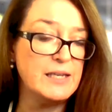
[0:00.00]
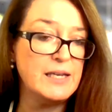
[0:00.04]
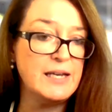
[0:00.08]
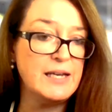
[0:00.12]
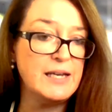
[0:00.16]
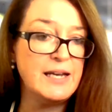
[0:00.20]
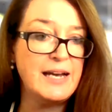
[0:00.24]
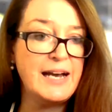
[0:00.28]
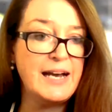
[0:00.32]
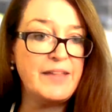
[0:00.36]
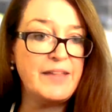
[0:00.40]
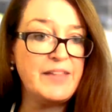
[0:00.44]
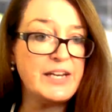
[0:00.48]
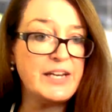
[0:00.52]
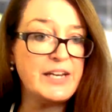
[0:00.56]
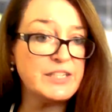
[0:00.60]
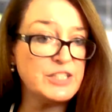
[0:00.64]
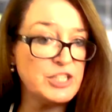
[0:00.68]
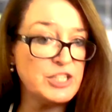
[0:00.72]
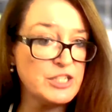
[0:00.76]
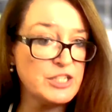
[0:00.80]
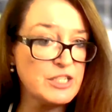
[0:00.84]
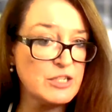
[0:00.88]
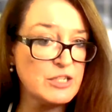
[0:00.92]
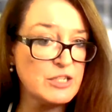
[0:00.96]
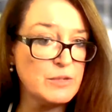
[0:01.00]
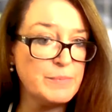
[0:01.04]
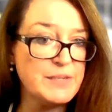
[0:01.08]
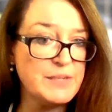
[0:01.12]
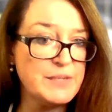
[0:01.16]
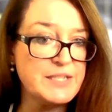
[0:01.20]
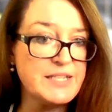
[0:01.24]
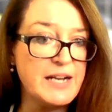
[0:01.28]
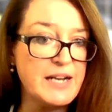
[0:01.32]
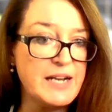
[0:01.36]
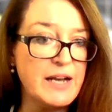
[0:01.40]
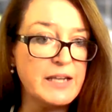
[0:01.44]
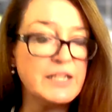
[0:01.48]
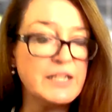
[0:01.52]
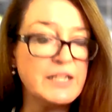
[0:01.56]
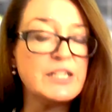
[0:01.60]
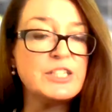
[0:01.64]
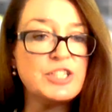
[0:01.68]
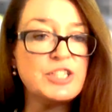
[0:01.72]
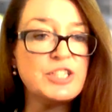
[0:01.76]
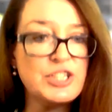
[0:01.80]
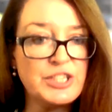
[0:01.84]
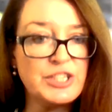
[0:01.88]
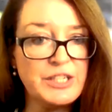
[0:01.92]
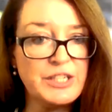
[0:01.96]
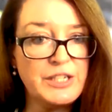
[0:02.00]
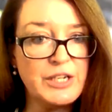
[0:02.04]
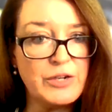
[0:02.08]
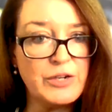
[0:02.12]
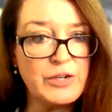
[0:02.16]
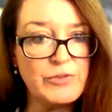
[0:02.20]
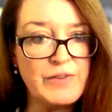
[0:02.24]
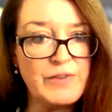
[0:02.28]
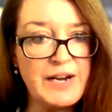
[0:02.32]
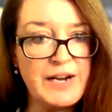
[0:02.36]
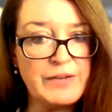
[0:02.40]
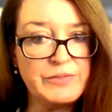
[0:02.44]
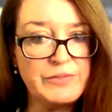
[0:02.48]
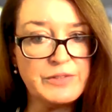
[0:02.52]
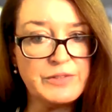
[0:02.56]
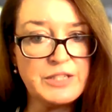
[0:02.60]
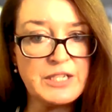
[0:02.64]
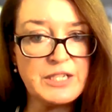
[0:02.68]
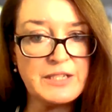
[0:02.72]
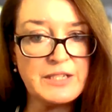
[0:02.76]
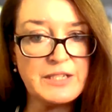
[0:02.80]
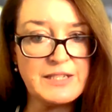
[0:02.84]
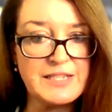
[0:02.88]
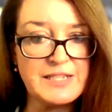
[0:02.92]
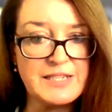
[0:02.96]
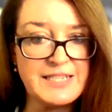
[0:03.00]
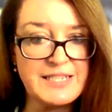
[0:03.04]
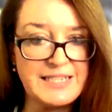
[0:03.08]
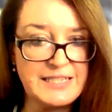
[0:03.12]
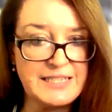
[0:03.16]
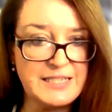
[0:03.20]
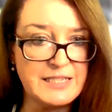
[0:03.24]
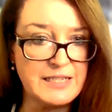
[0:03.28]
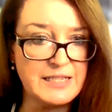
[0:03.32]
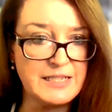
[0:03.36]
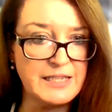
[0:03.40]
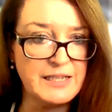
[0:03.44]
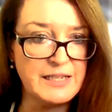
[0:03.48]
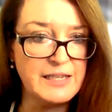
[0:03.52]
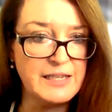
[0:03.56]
And that just could be signage, around the city.